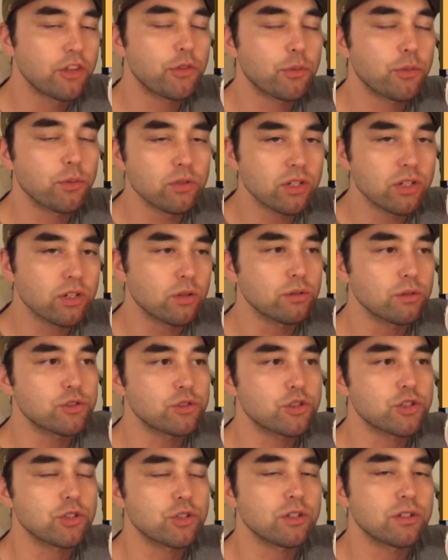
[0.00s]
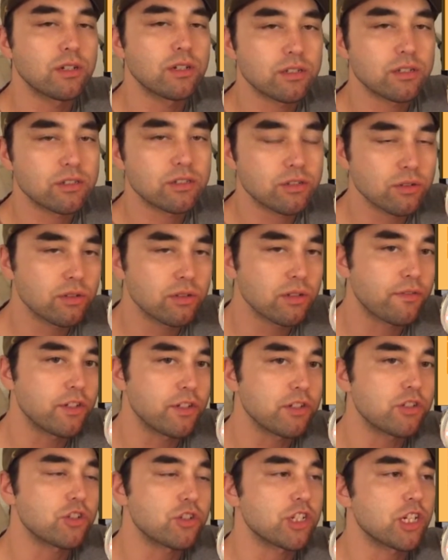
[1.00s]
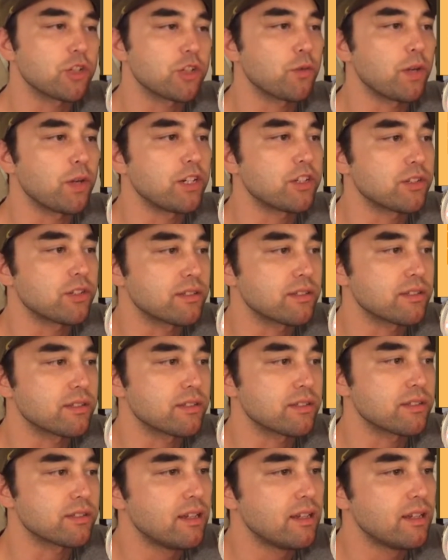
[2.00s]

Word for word: through the culture to the future generations.